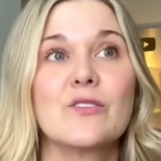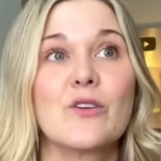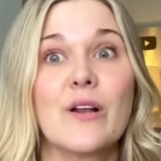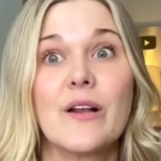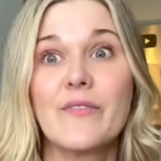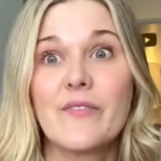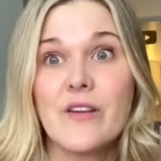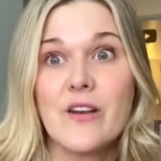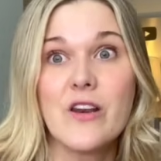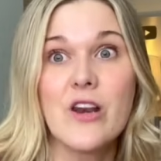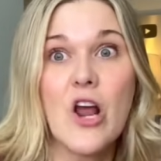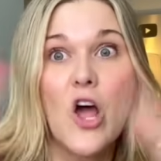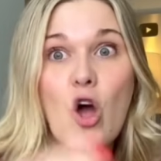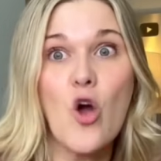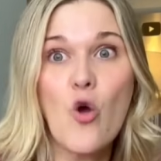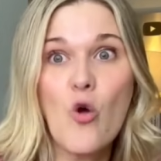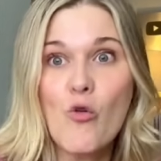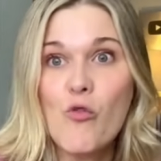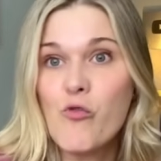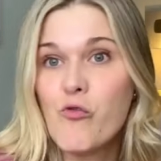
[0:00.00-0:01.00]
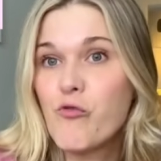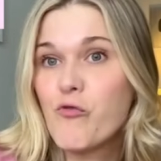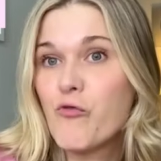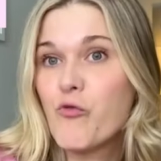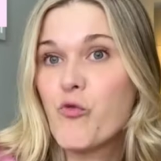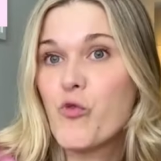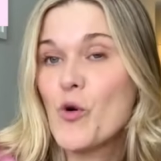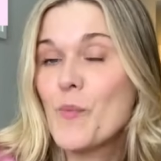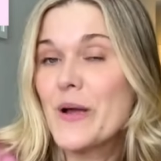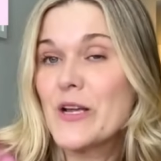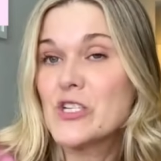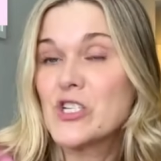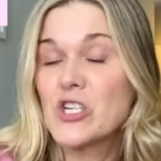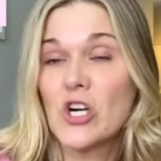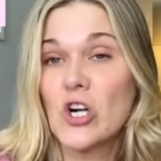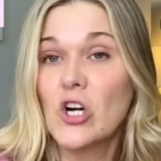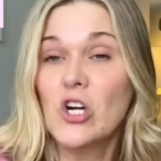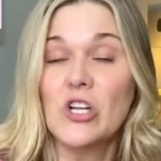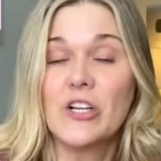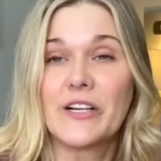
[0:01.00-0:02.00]
You can have no formation
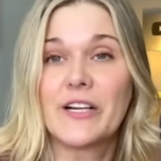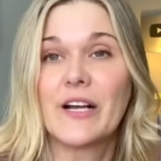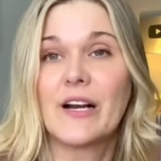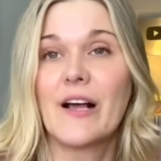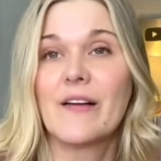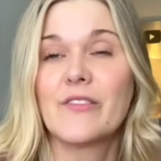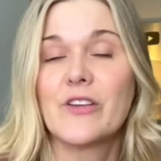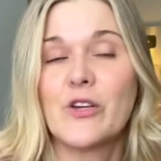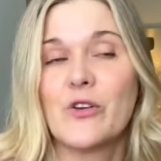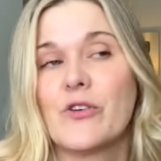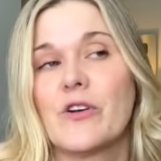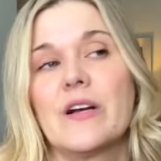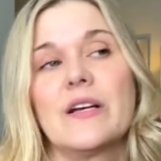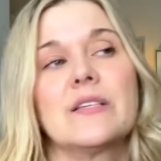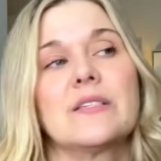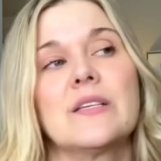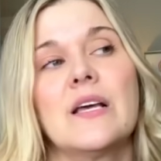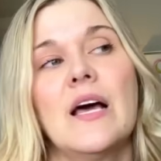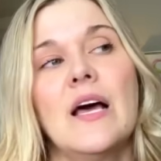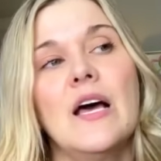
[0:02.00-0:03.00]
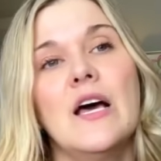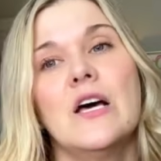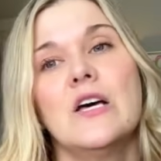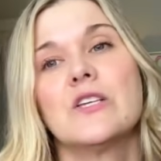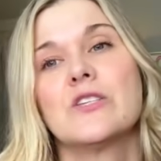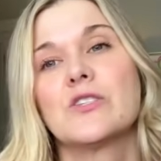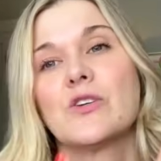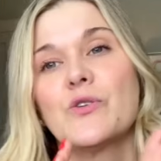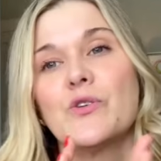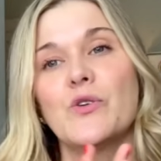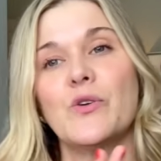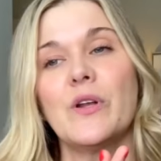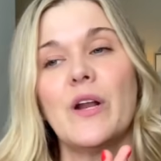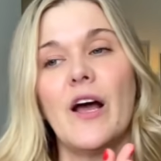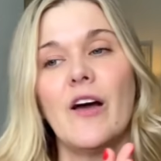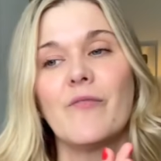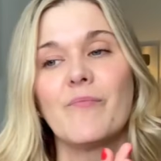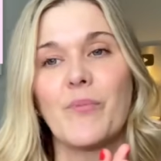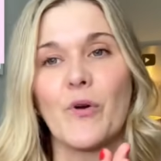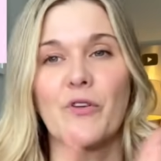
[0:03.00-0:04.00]
at all and not have a uterus. So you can
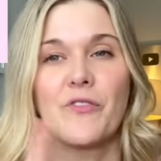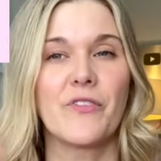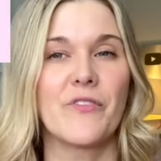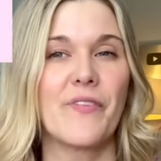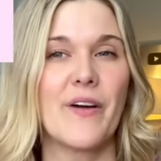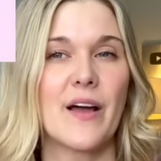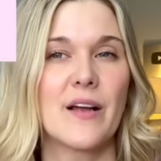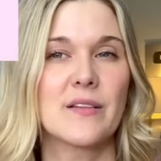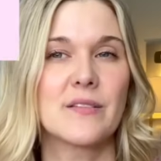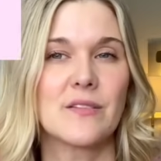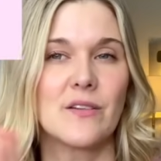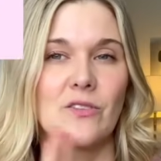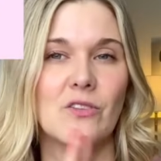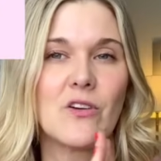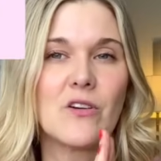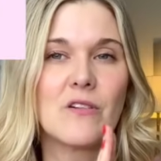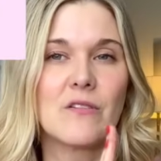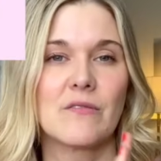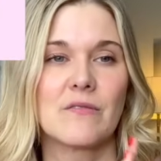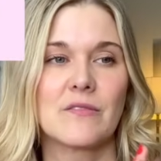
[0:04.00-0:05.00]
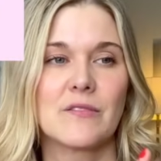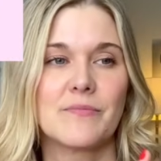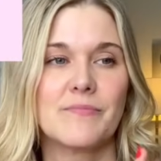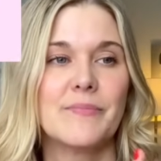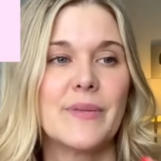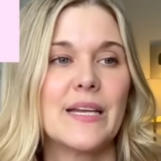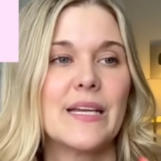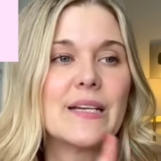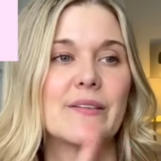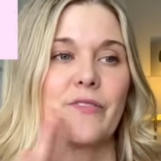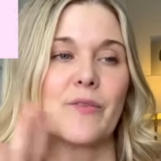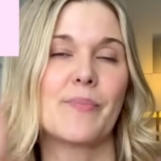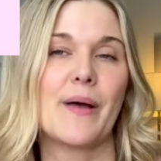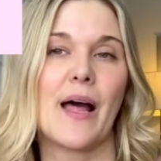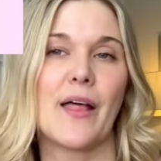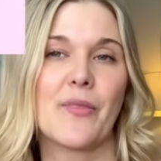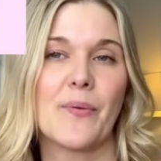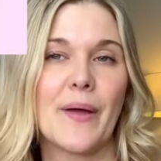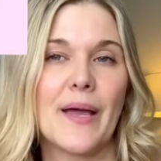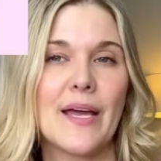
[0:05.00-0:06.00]
have birth defects along many different
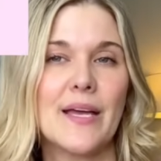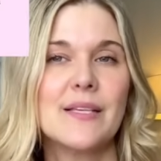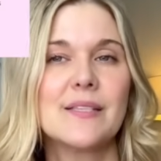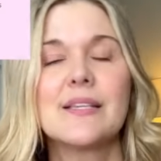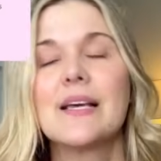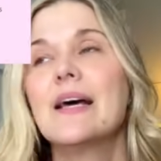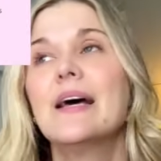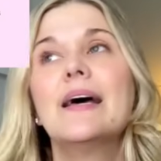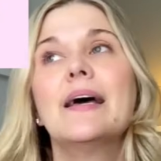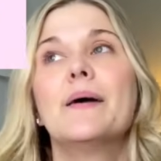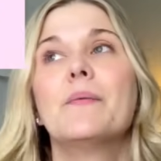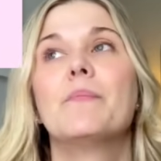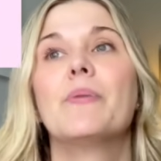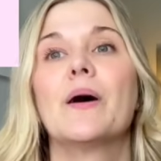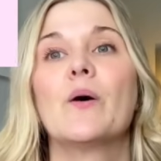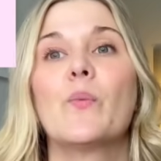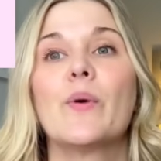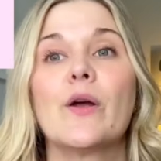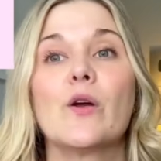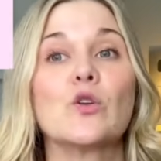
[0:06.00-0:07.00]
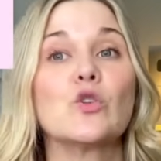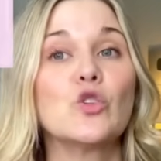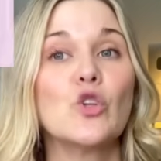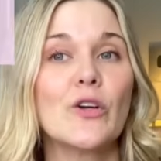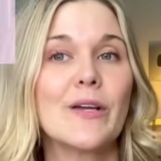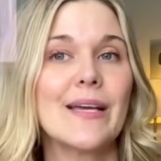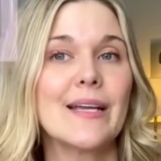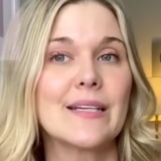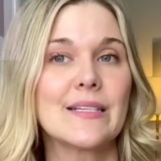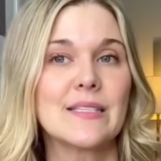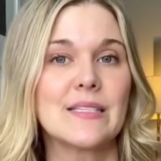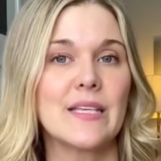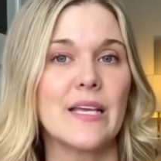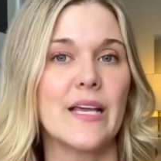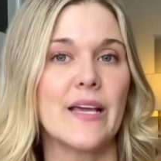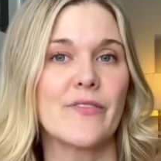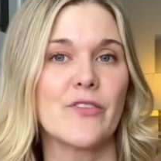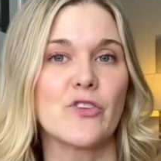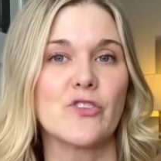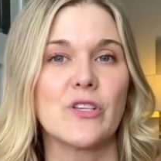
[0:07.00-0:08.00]
pathways, but we are looking to
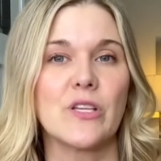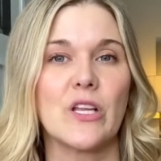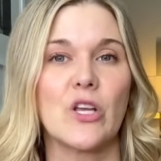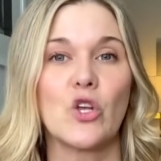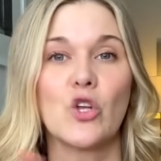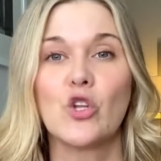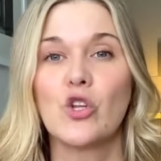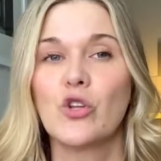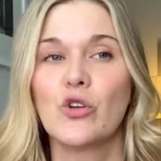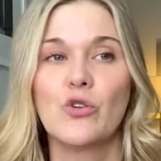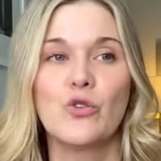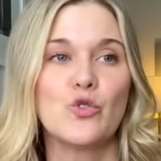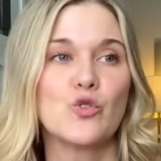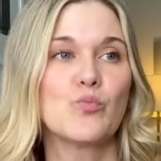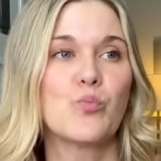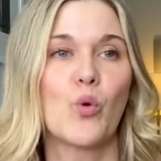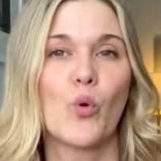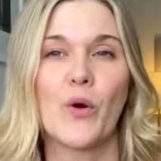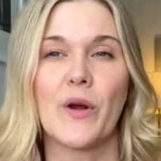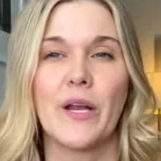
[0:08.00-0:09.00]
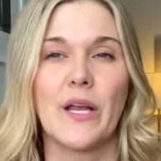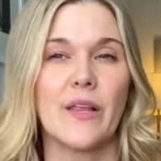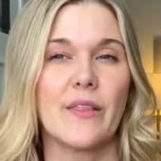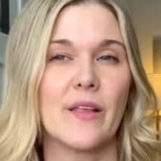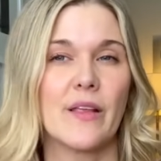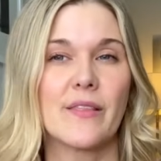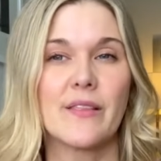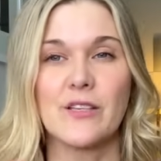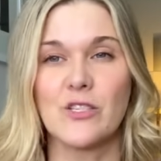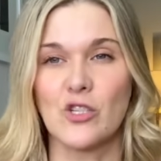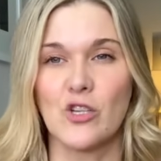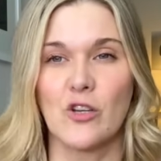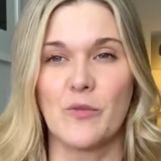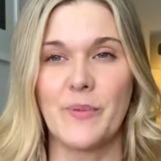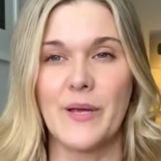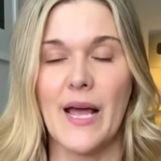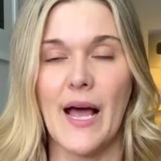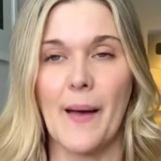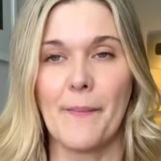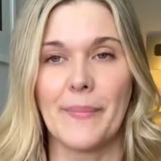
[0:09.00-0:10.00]
see if there's any clues pointing that this could
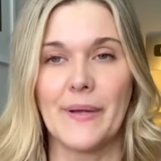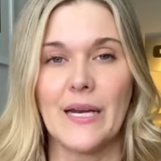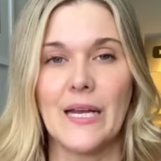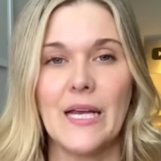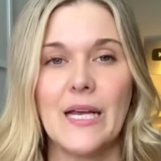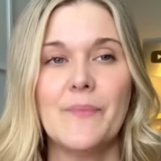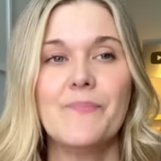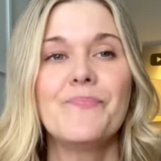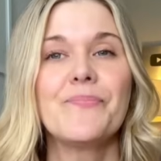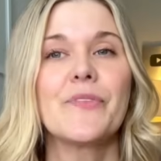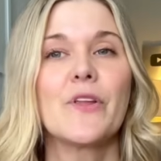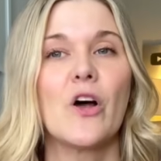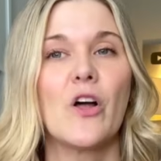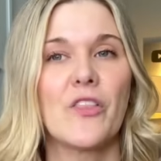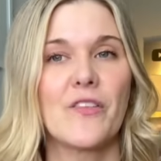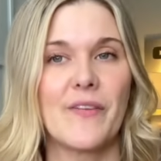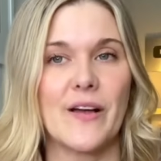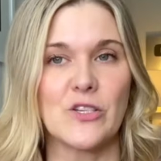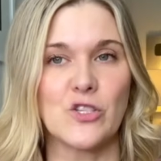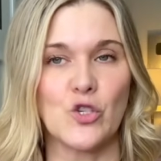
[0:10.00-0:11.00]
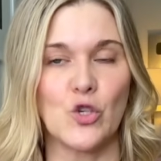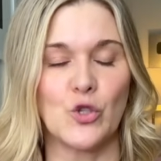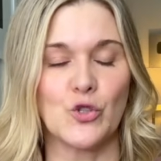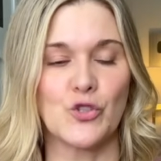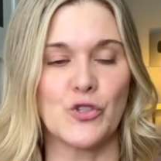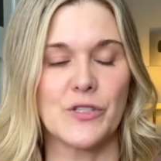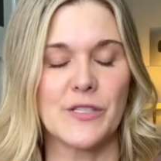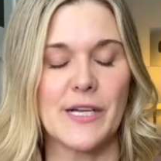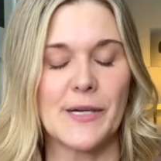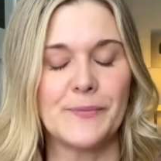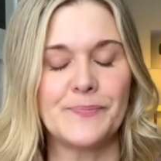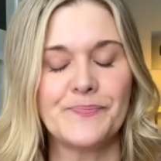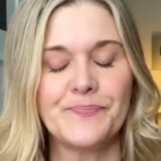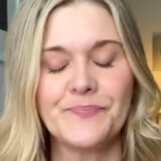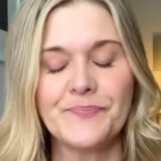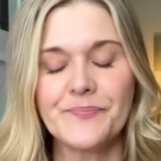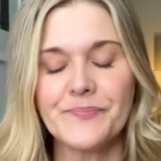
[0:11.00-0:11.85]
be happening on the vaginal ultrasound.